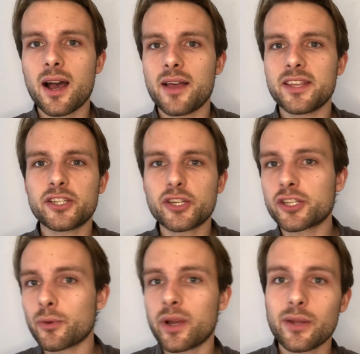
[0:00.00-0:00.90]
This is just
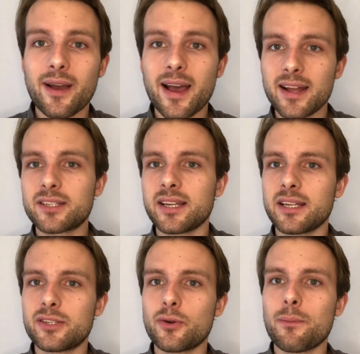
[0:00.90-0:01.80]
that when you add
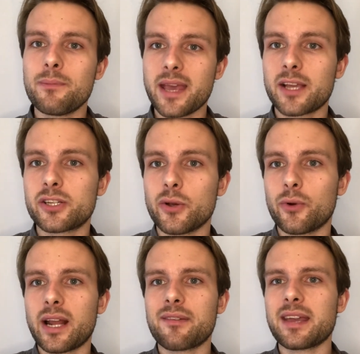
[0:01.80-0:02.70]
it to a mix, you
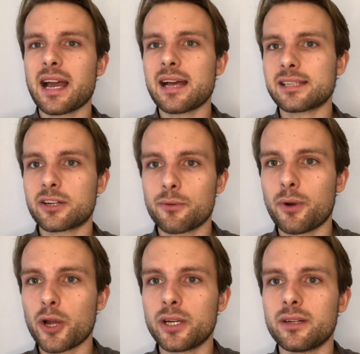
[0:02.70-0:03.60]
already have the acid
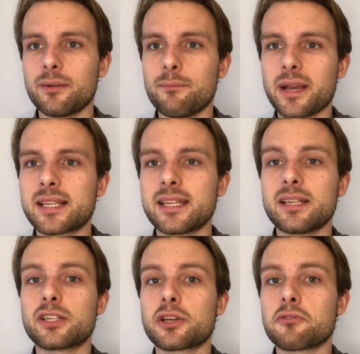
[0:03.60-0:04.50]
component mixed
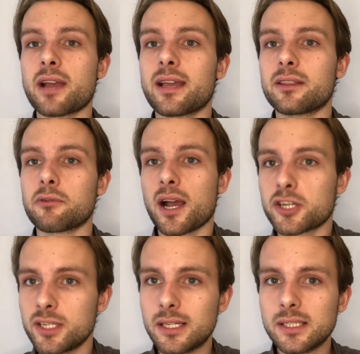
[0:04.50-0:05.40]
in to create the
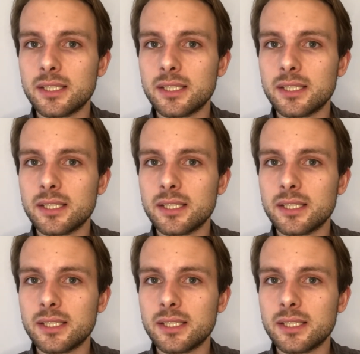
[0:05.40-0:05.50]
reaction.